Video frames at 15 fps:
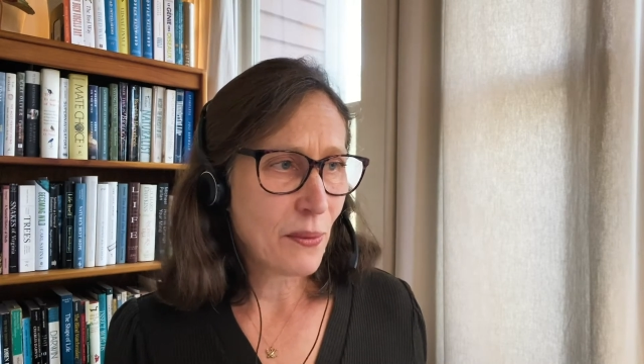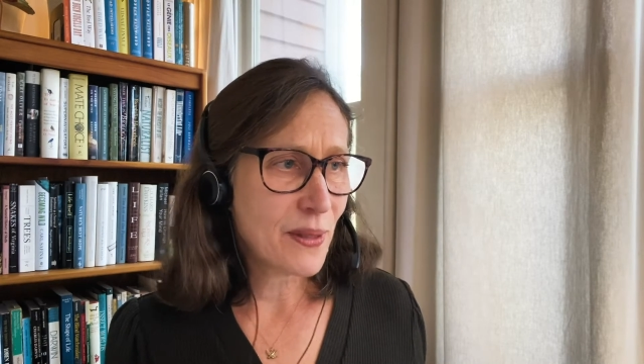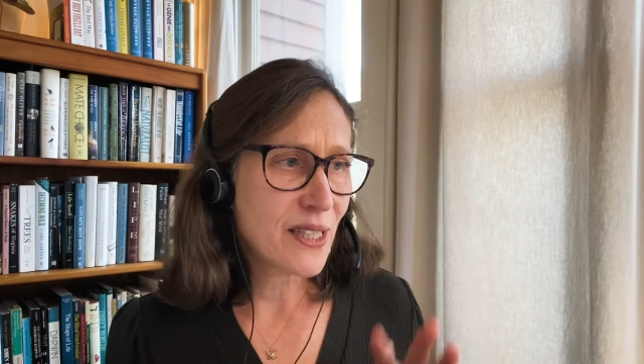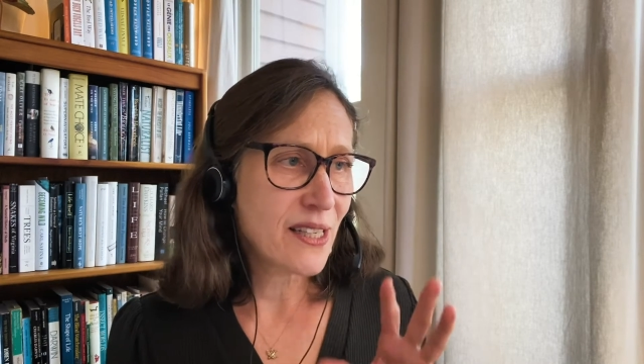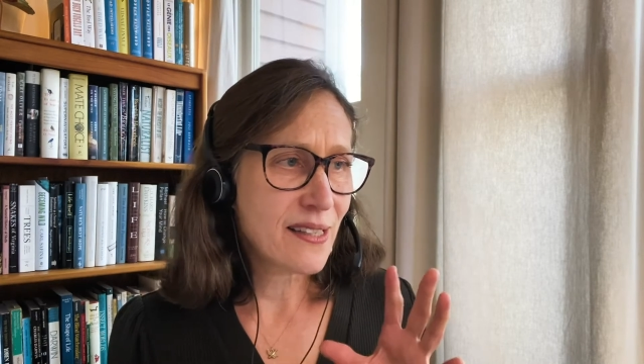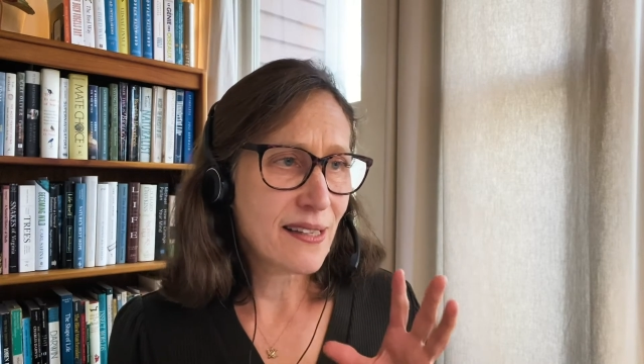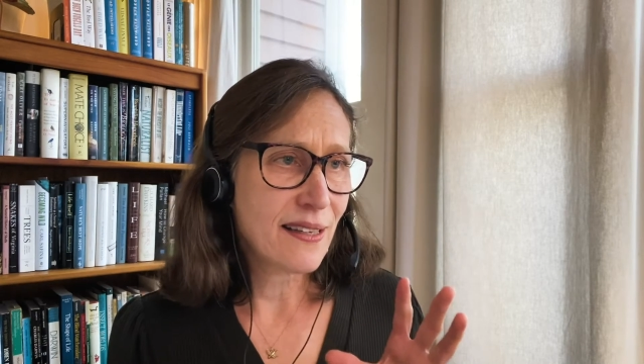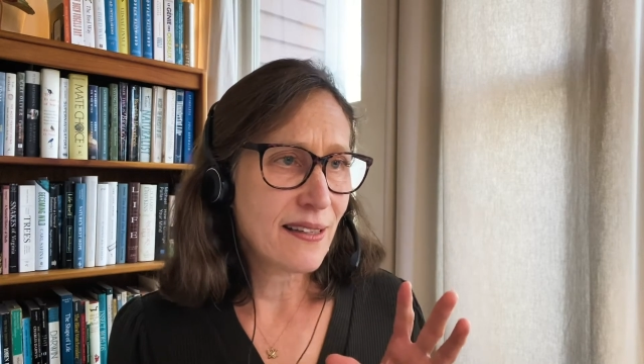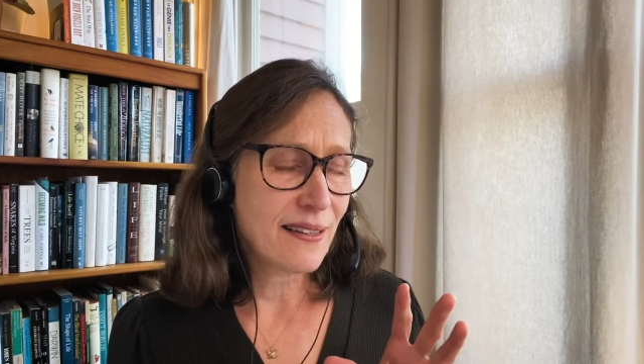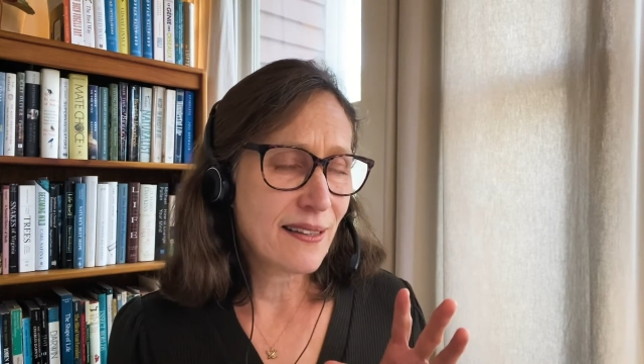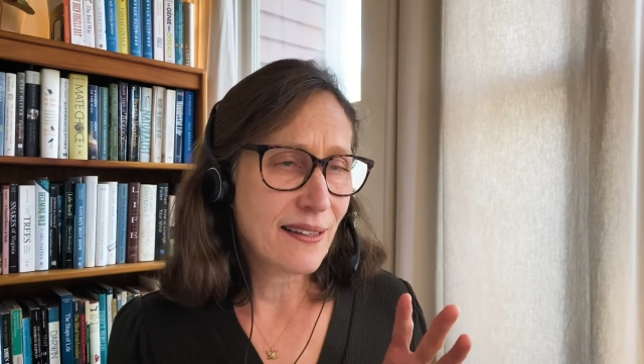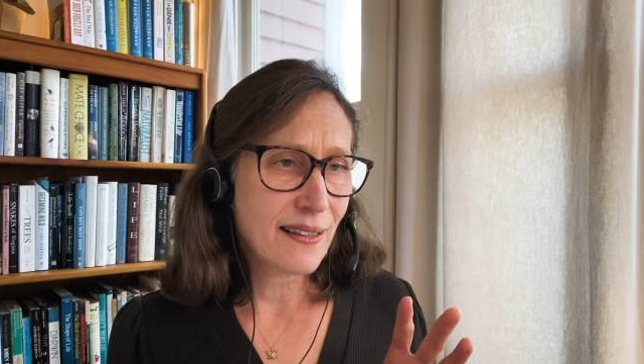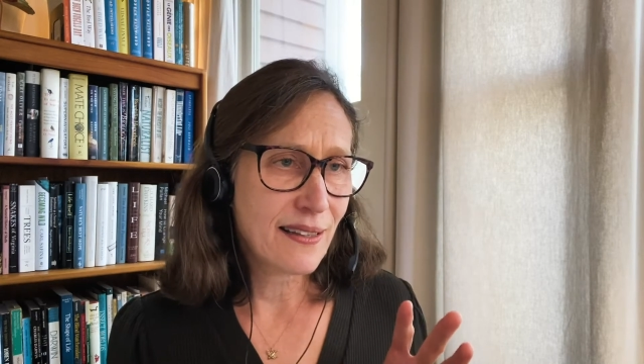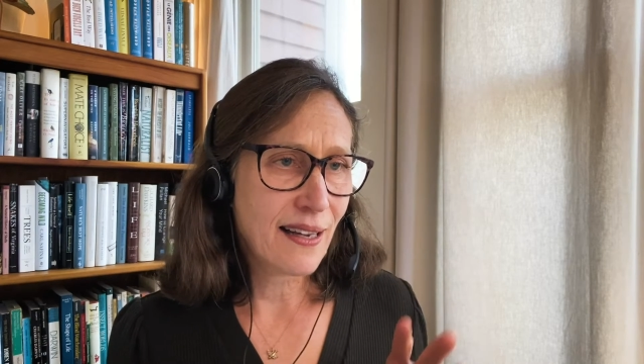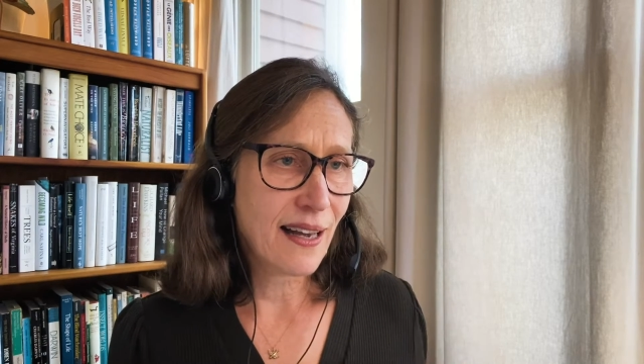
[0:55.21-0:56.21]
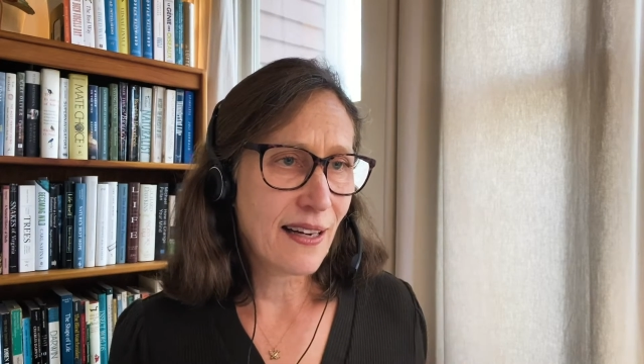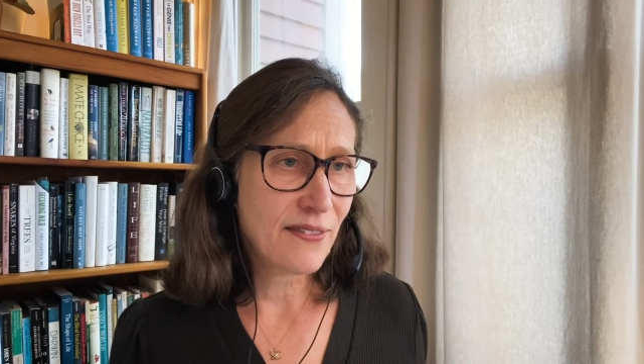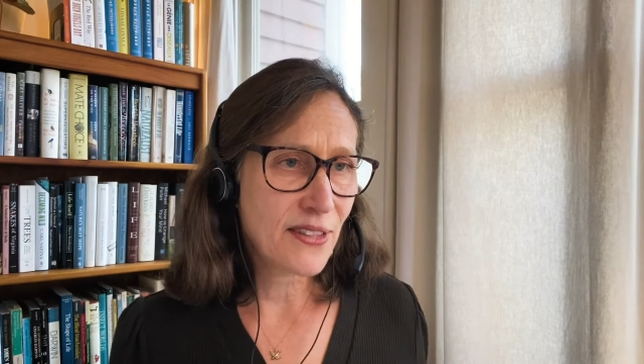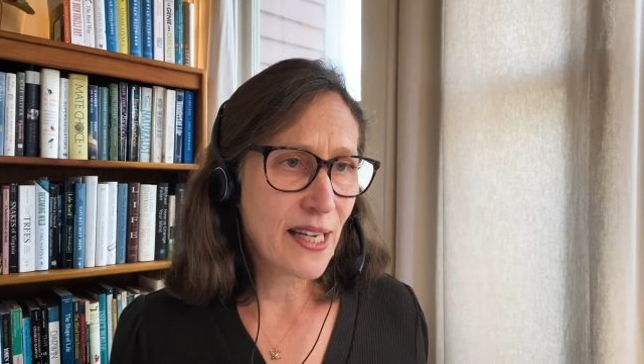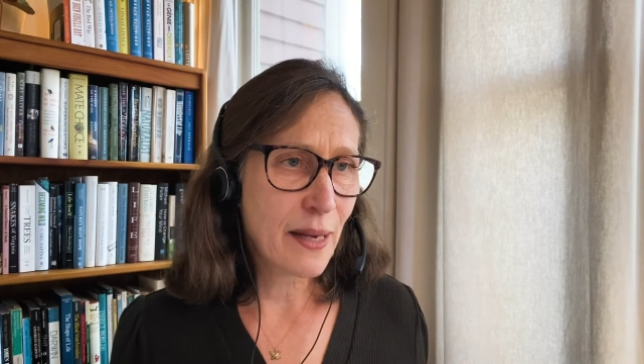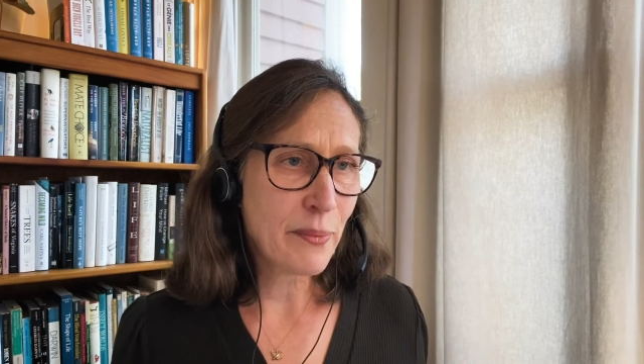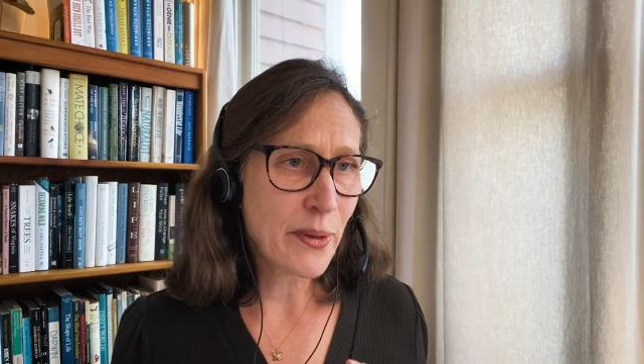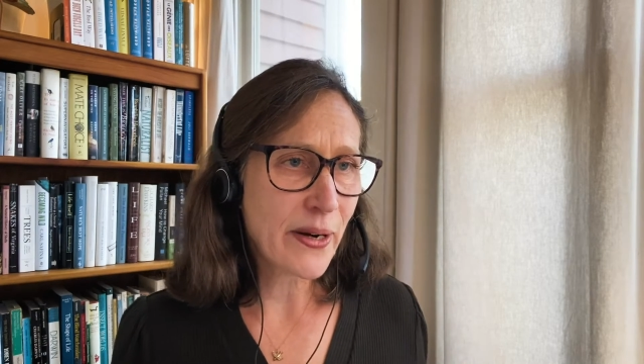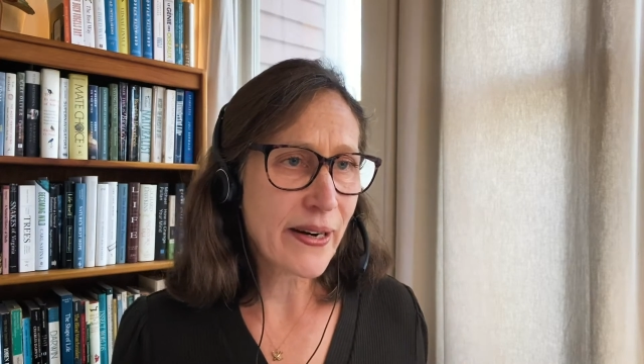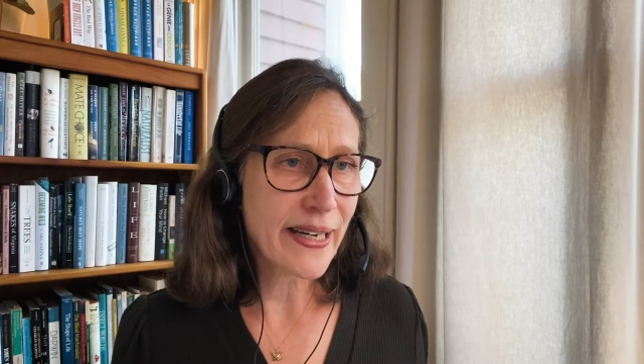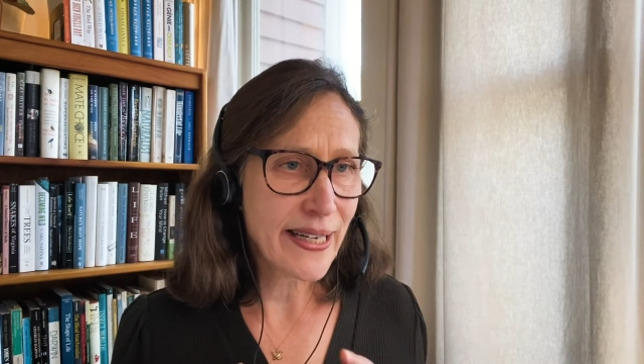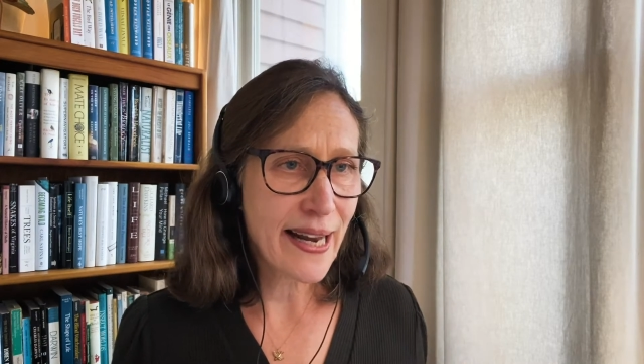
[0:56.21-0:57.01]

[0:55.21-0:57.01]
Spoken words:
which is a kind of temporary